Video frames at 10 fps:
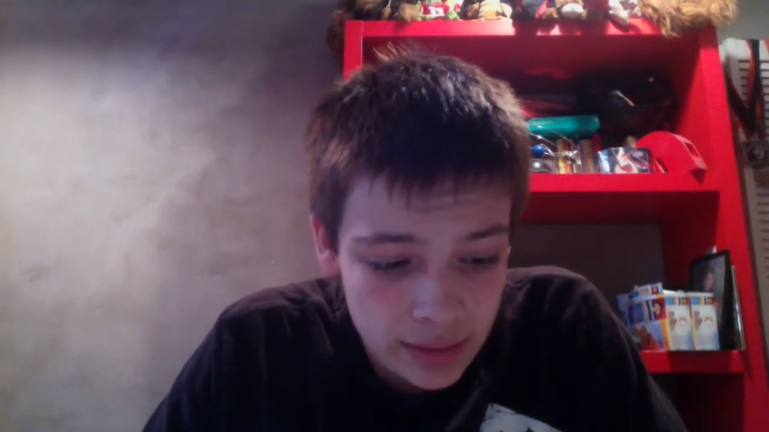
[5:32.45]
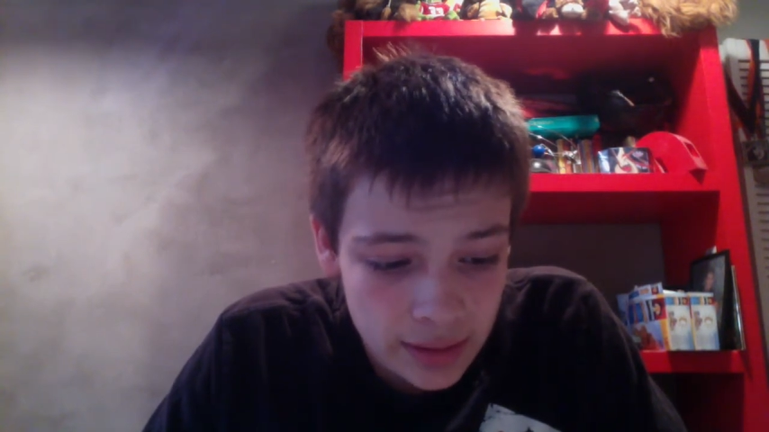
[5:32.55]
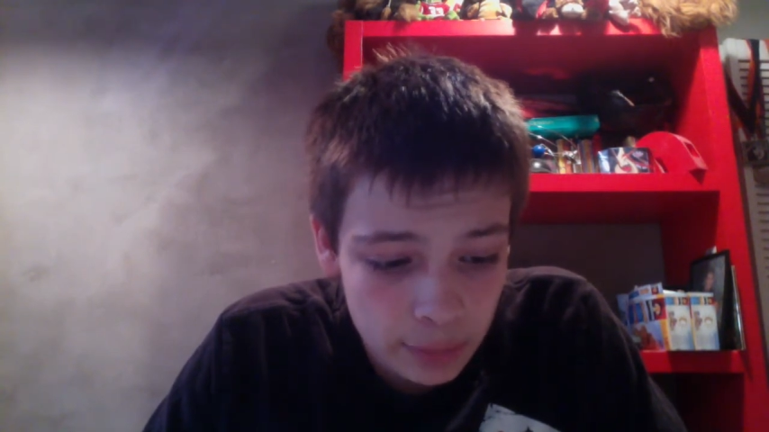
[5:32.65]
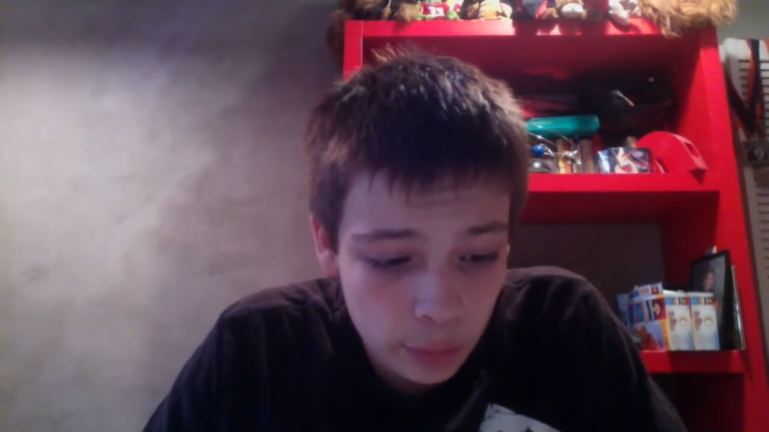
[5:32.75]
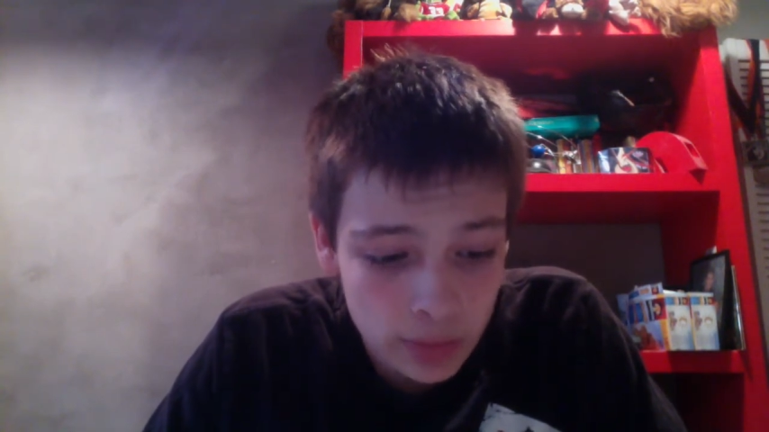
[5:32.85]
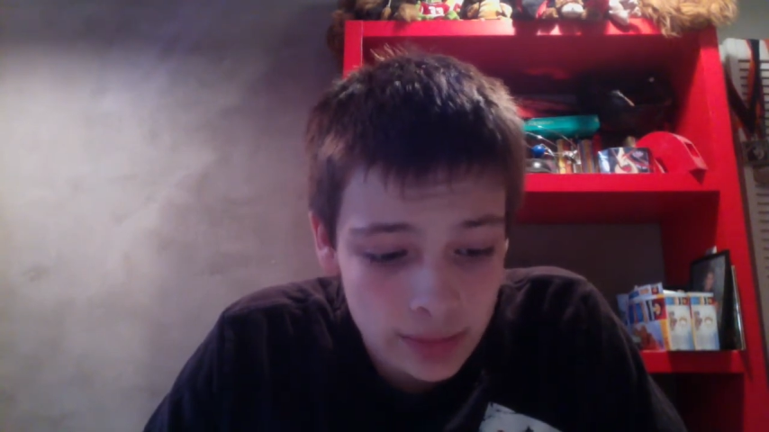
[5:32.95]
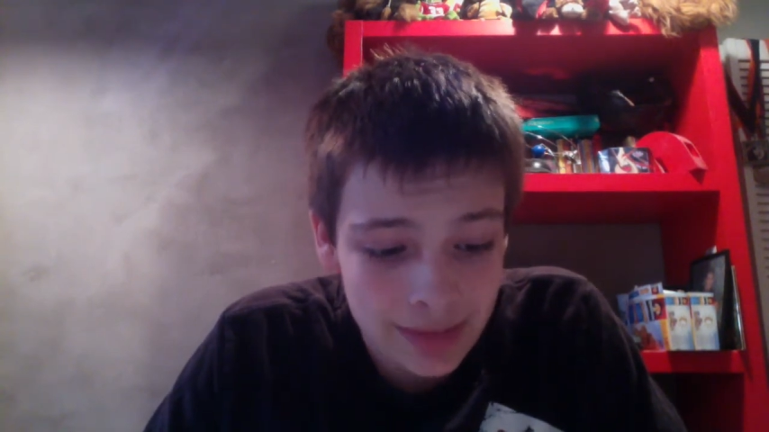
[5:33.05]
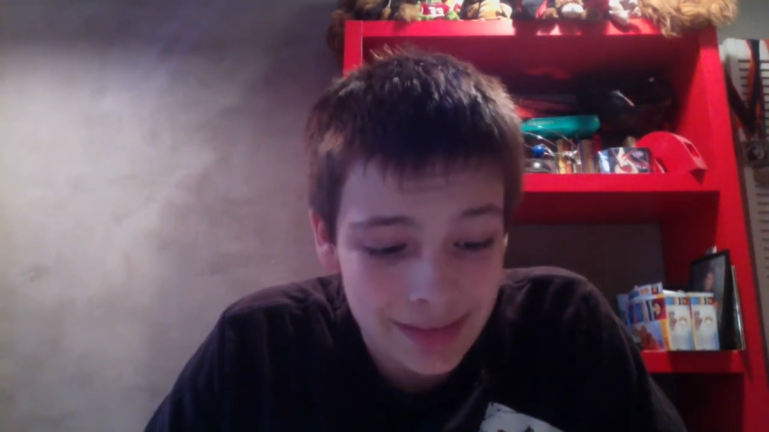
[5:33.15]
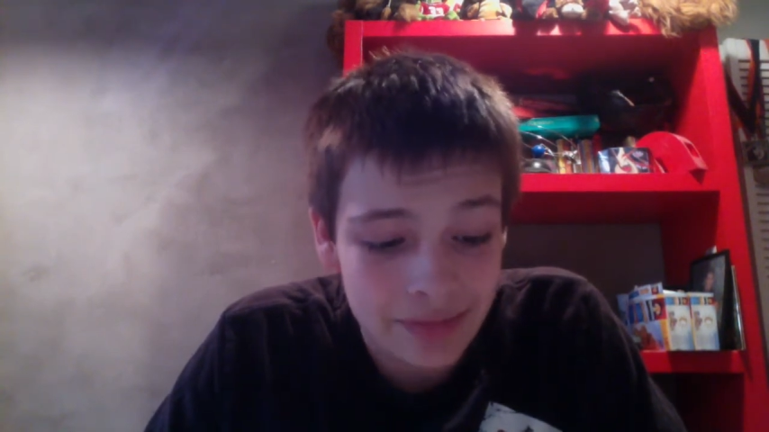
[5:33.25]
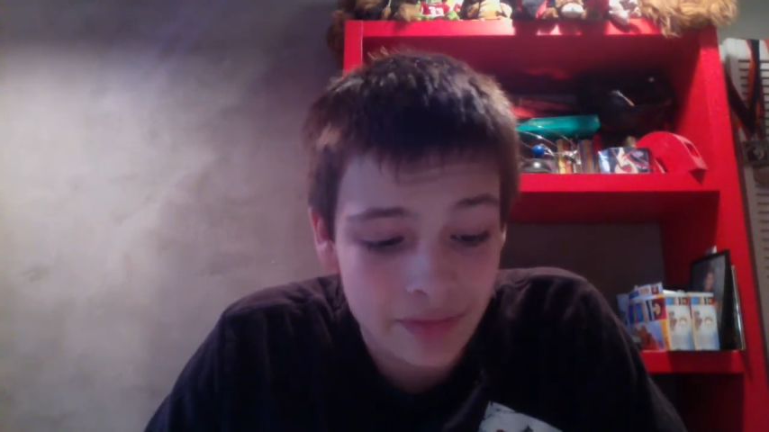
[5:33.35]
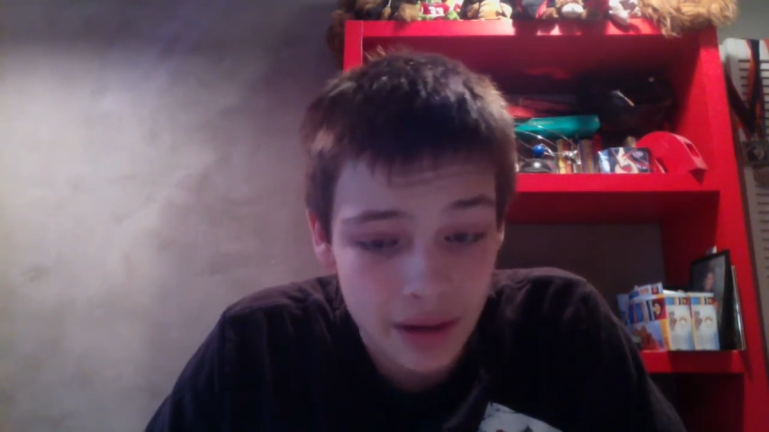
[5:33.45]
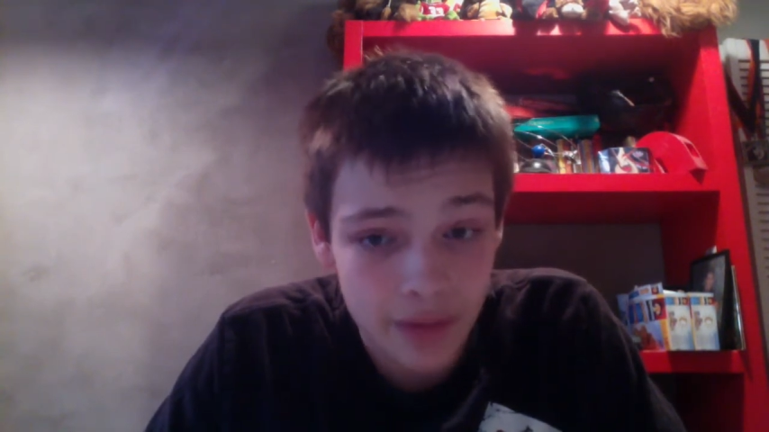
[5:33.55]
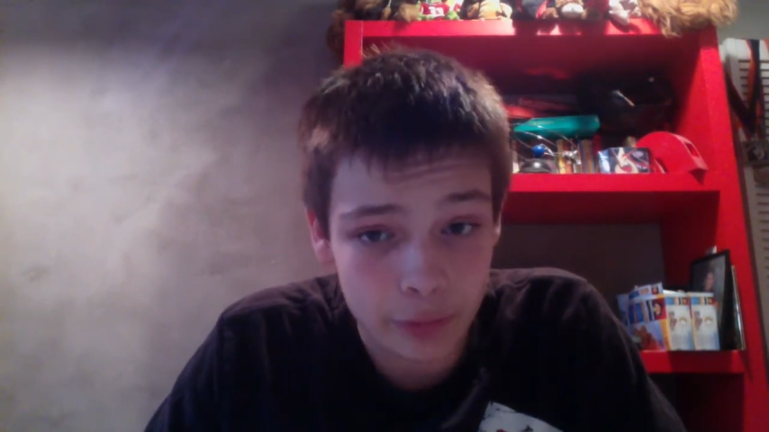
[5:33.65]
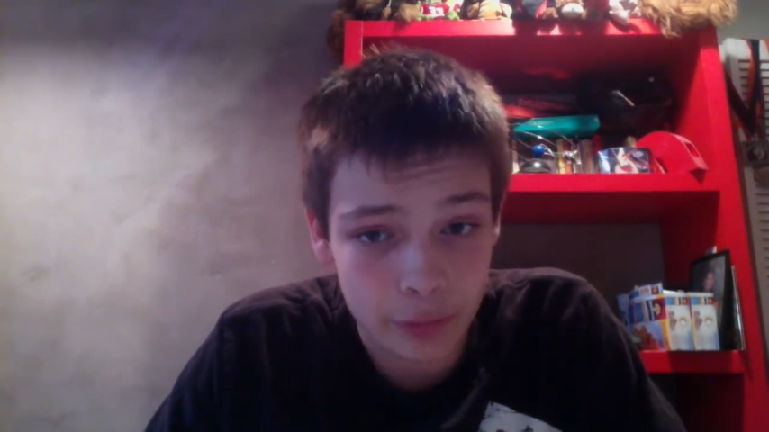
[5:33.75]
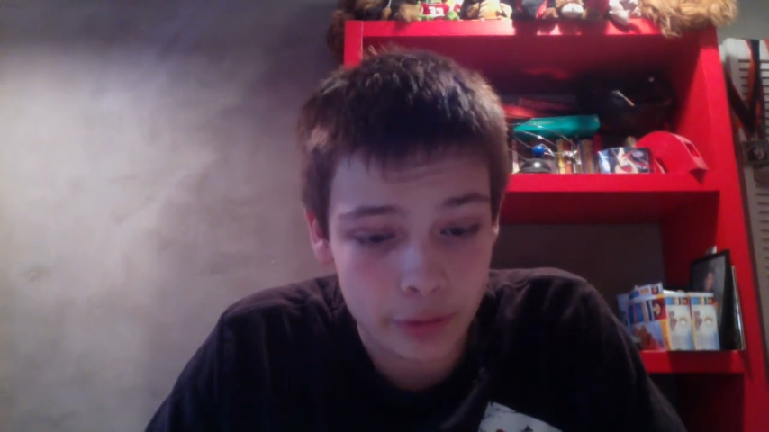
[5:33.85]
8.65
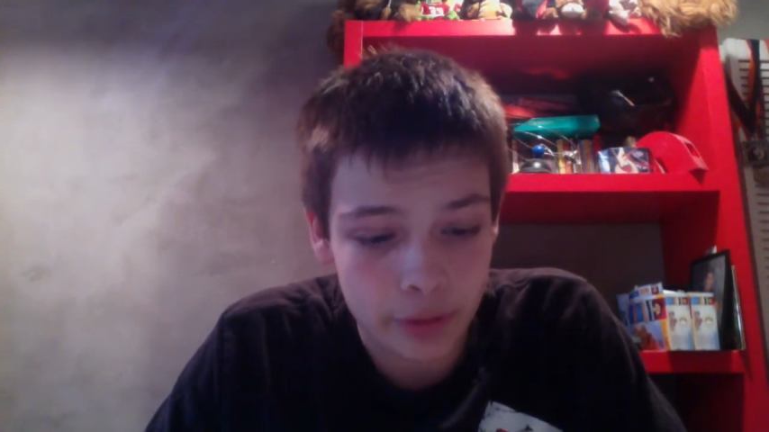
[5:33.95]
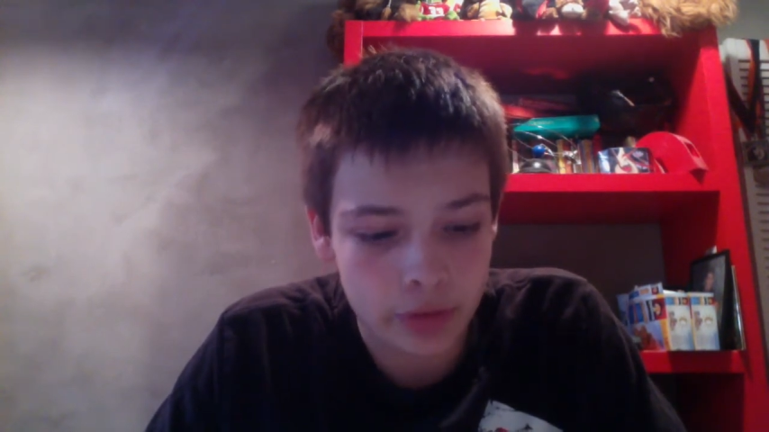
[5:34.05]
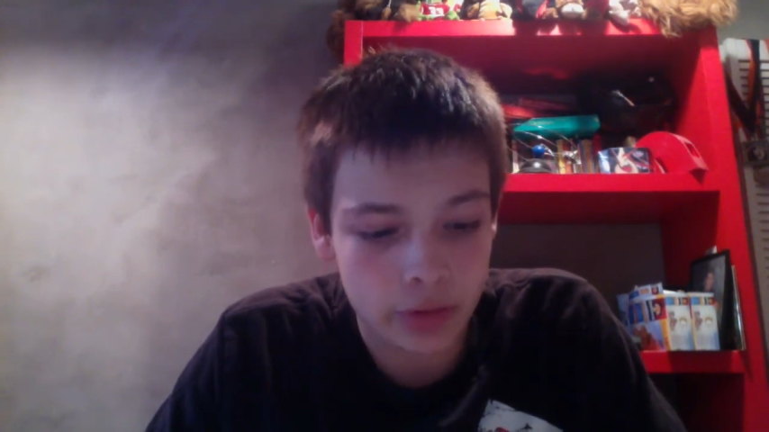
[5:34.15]
millimeters.